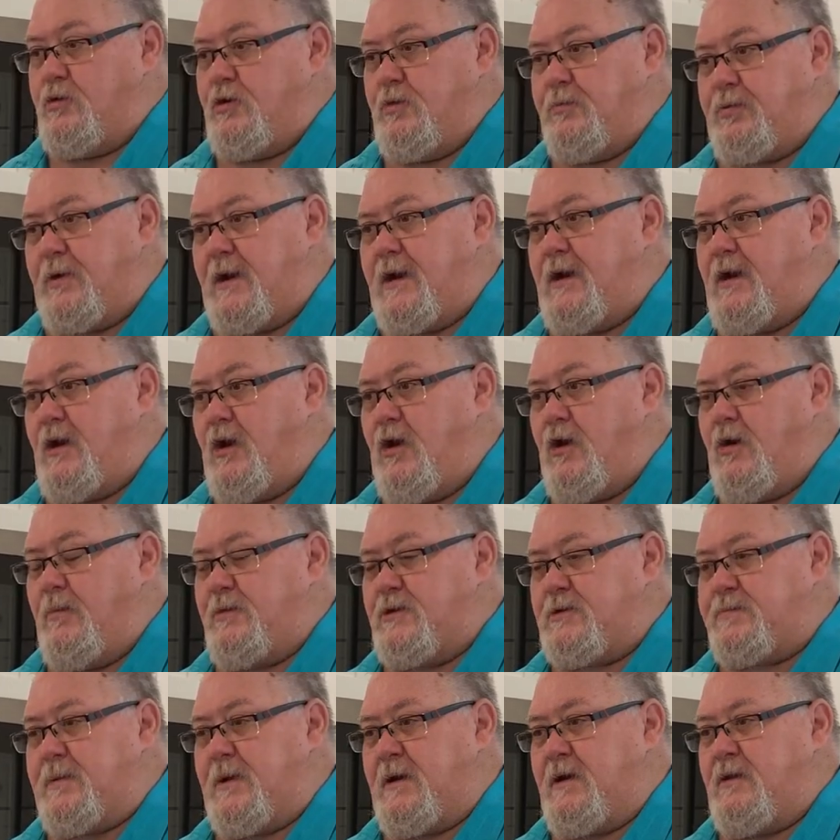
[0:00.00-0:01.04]
you bring it home, it's
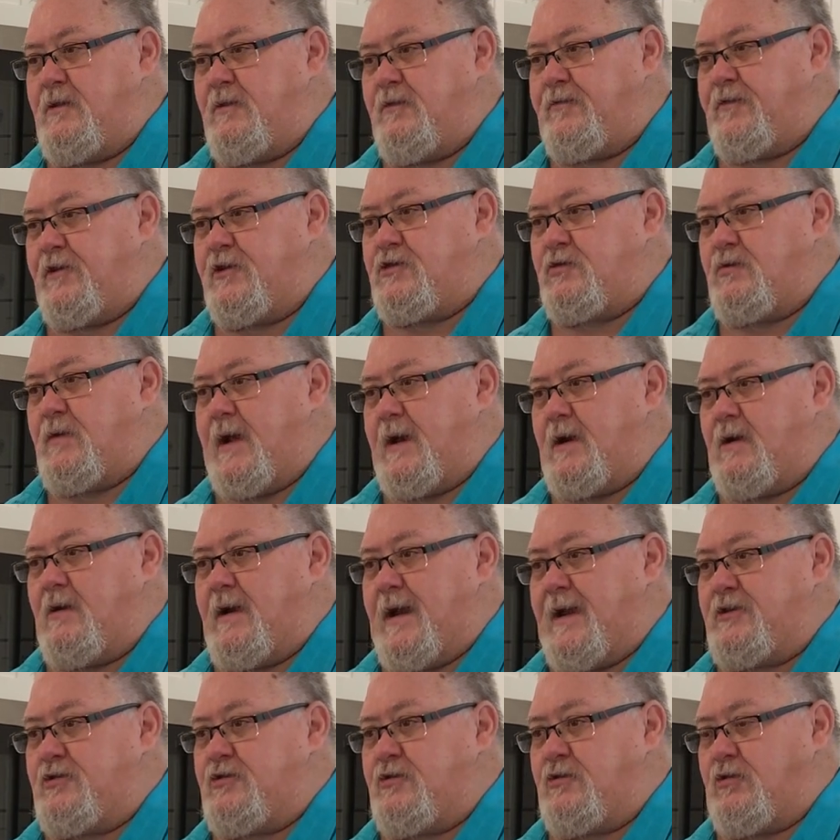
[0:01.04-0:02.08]
been in the refrigerator
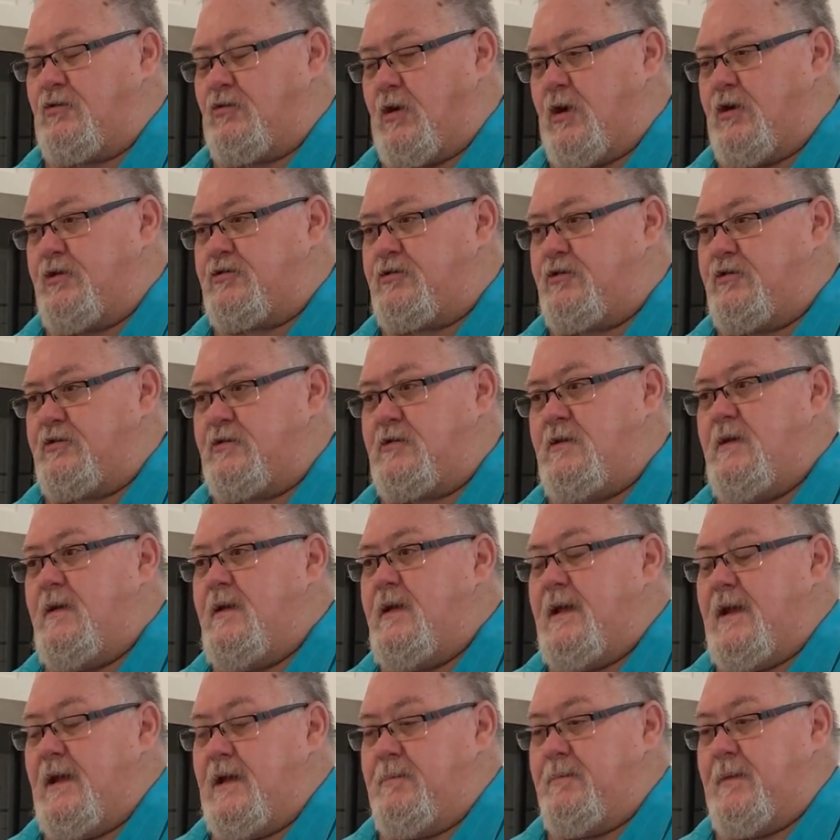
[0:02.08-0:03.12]
at your grocer's.
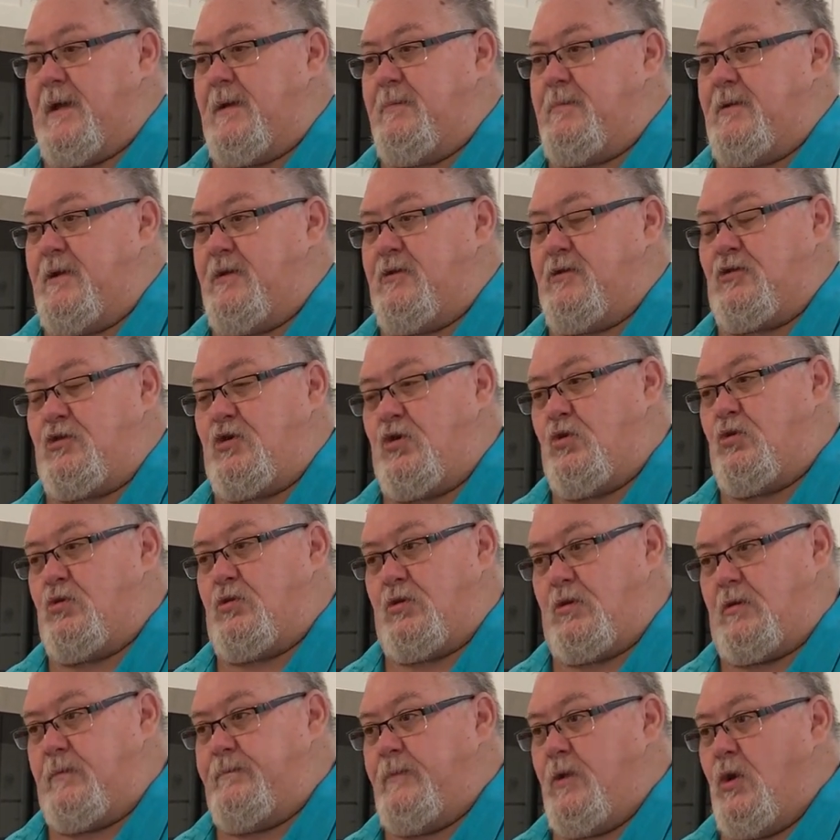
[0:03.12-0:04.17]
It may have been in the
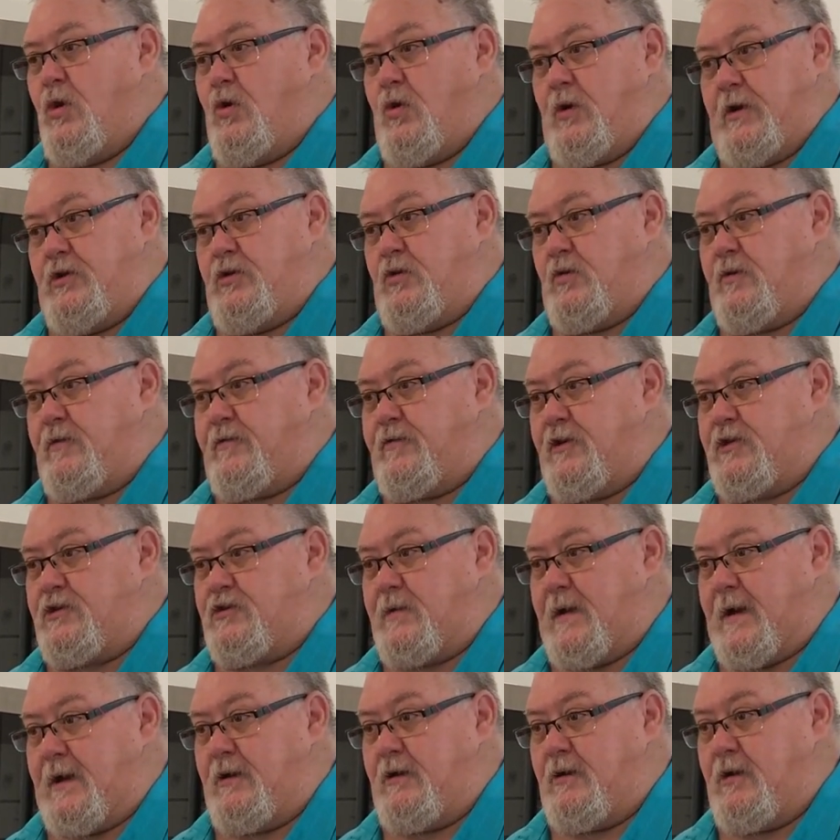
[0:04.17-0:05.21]
cooler or in your
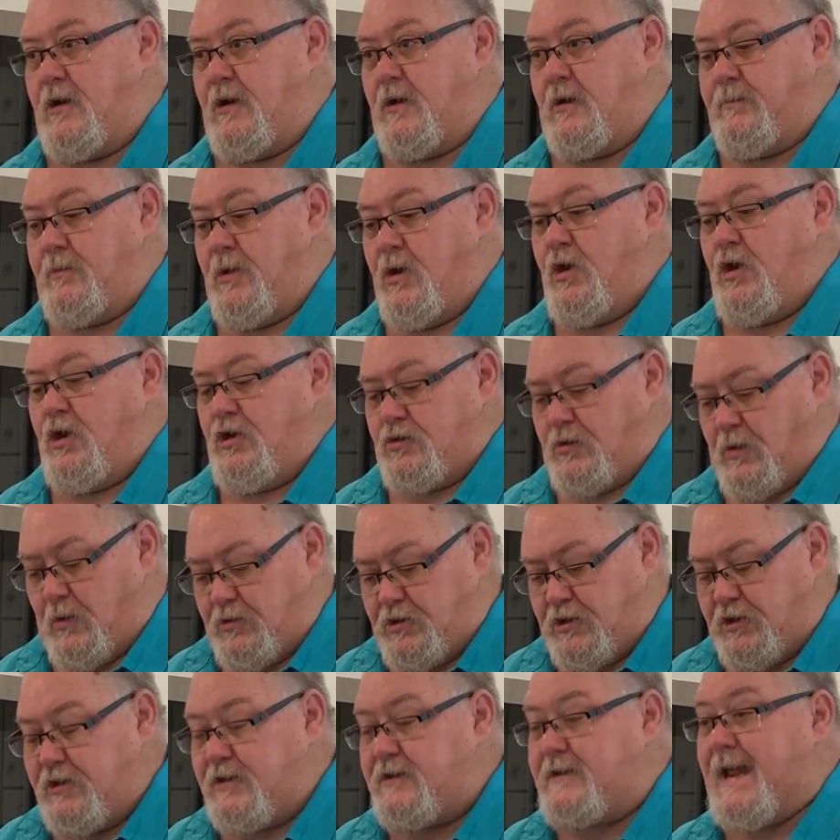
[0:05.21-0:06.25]
refrigerator at home. So I want
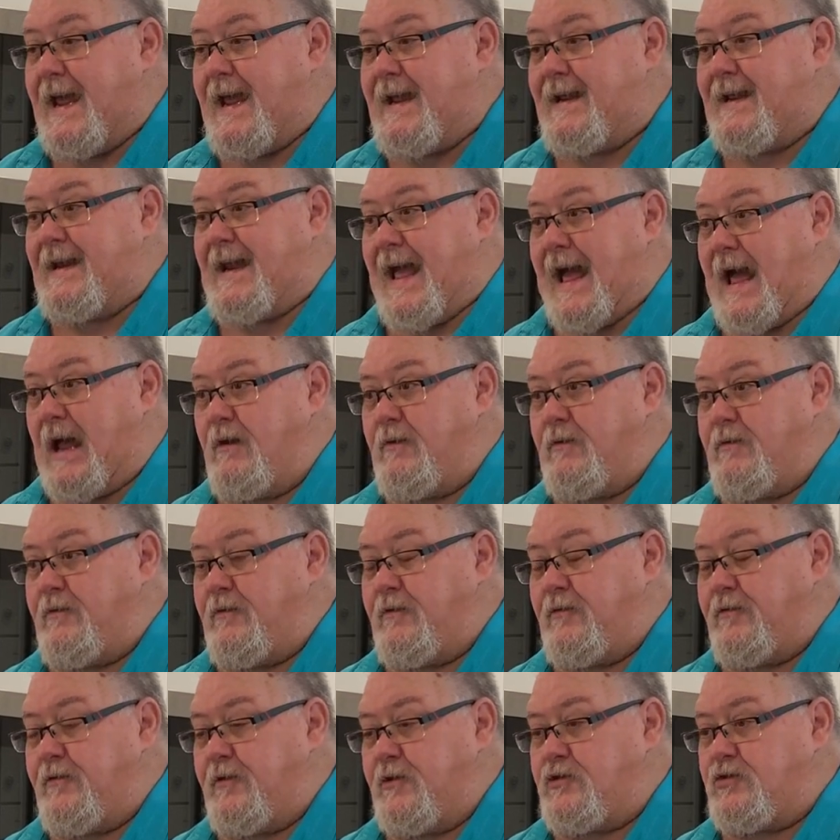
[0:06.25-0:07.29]
you to take it out of the
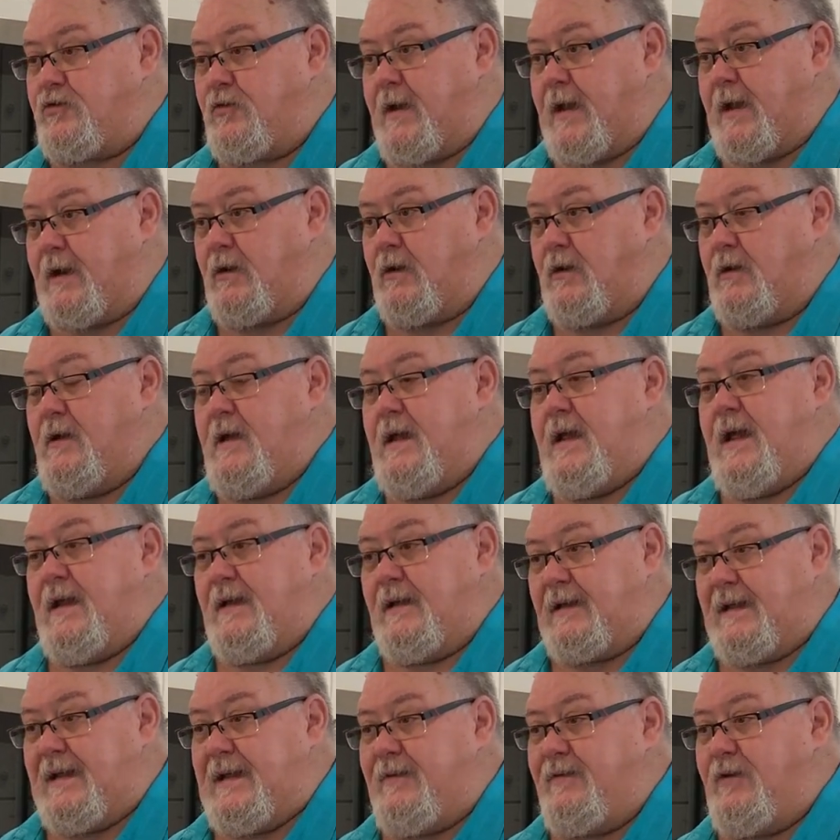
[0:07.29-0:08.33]
refrigerator,
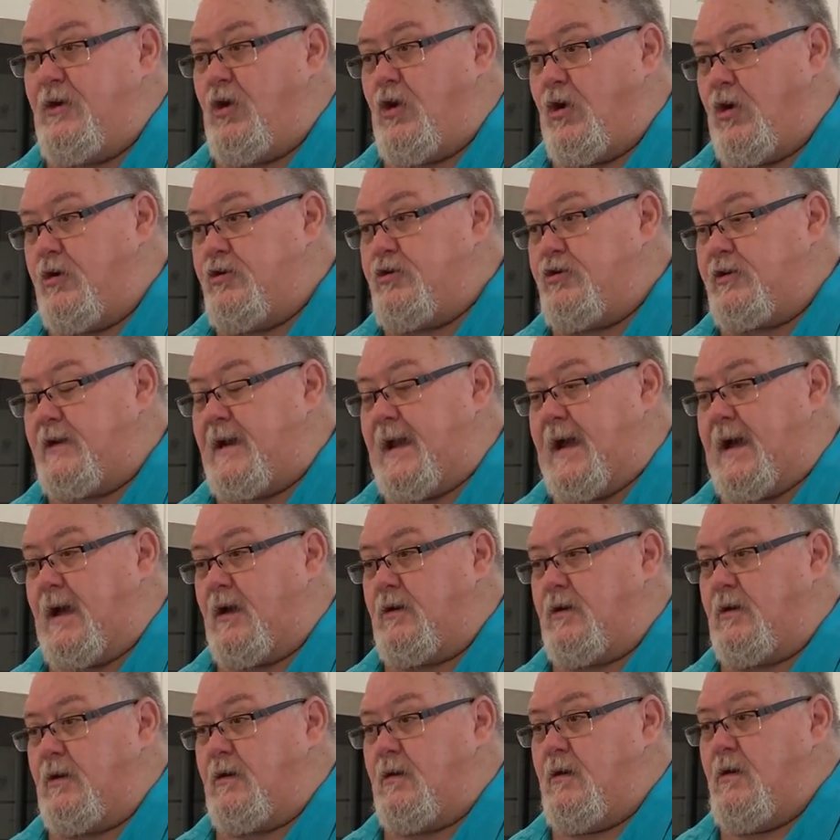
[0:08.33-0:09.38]
leave it on your
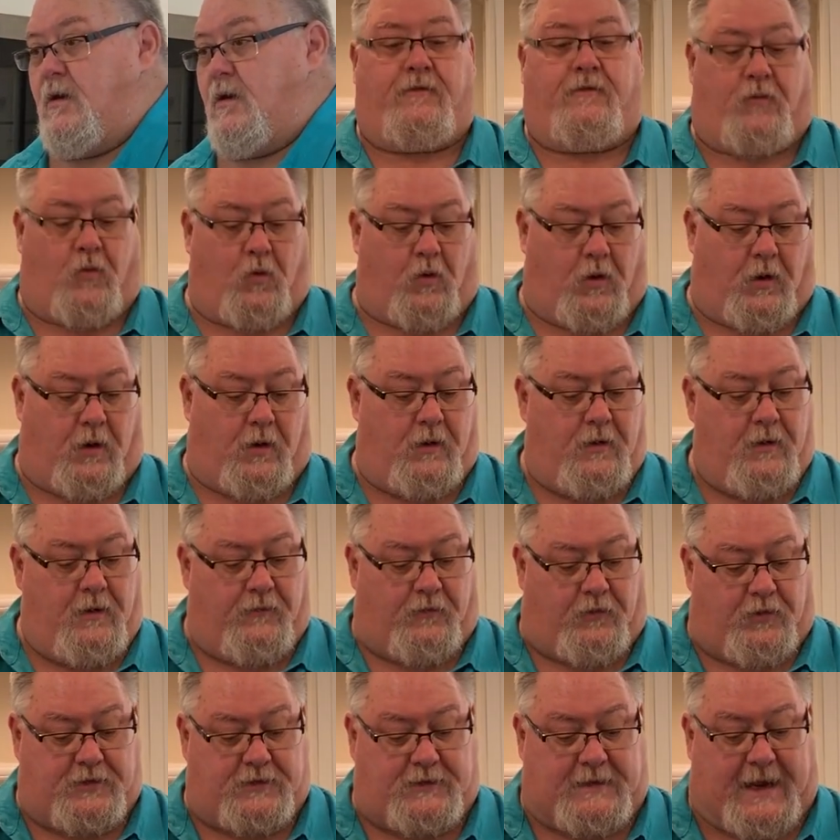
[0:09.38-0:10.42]
counter for
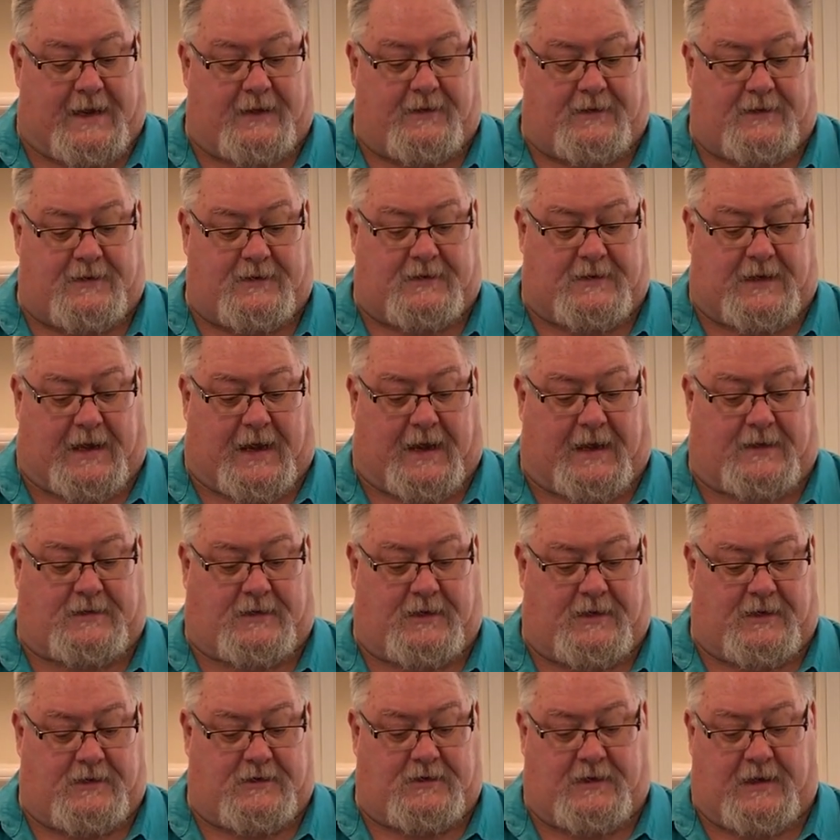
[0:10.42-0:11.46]
a steak this size,
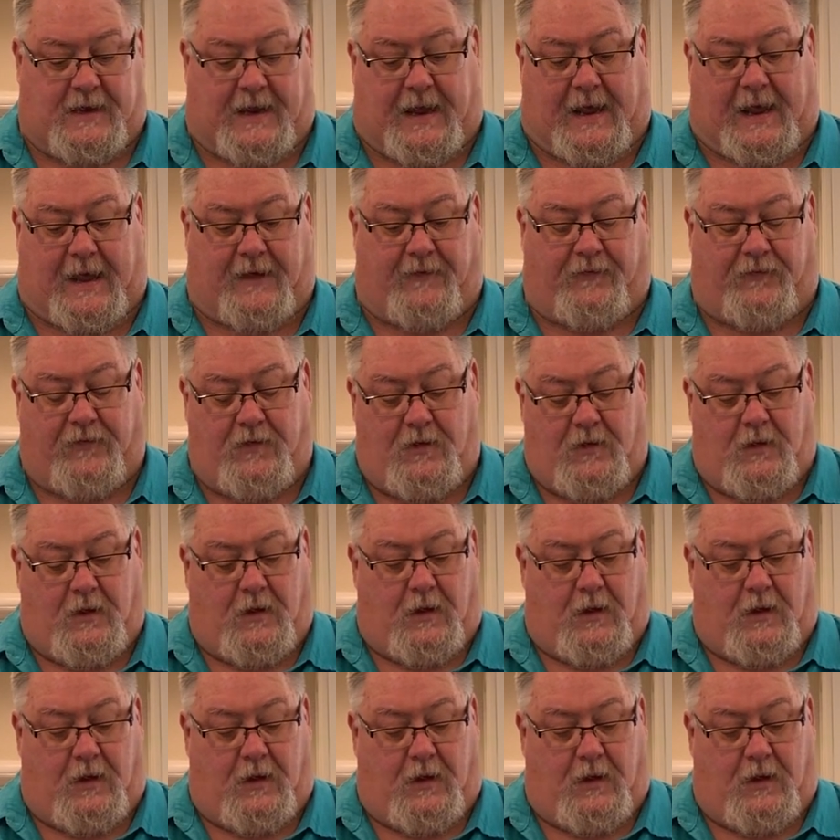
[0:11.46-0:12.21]
1.5 inches.